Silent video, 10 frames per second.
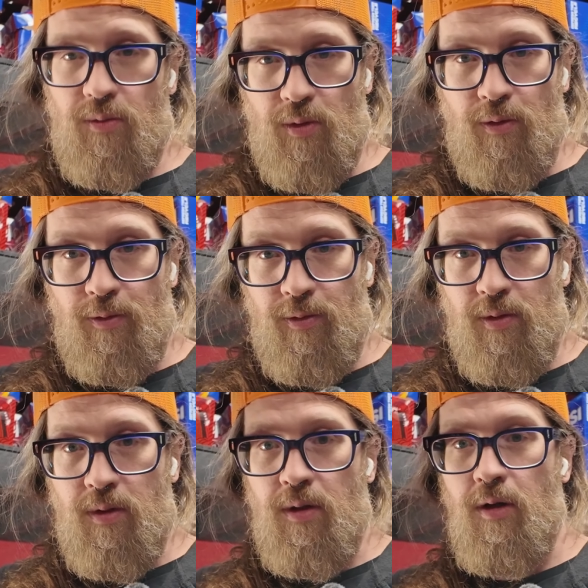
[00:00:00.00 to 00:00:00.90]
the roof,
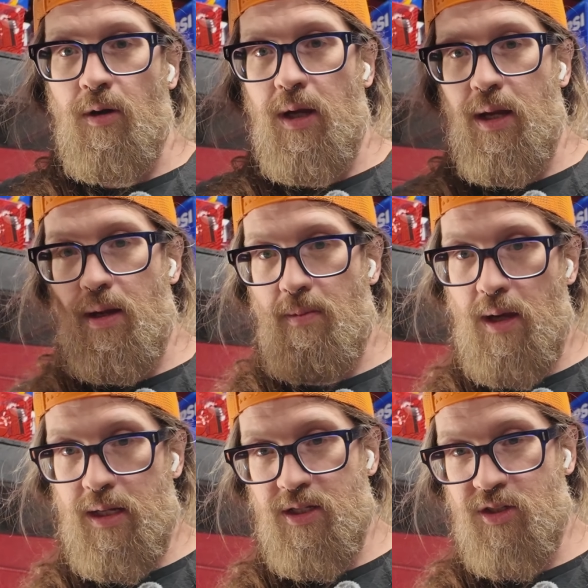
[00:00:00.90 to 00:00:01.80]

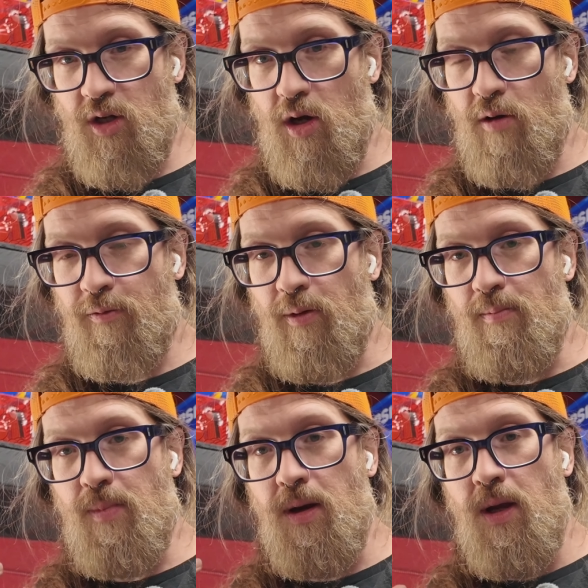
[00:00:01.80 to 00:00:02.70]
install
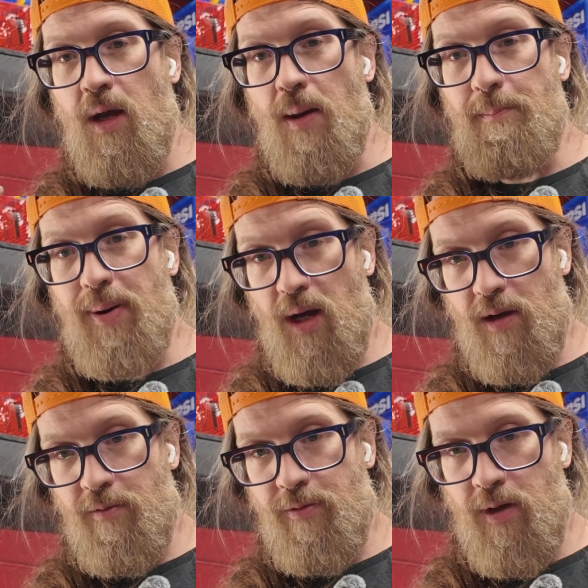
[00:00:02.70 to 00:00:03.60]
from
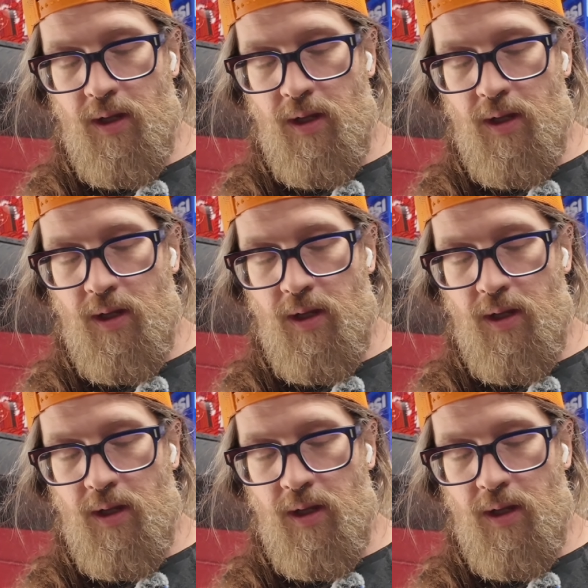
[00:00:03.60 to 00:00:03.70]
above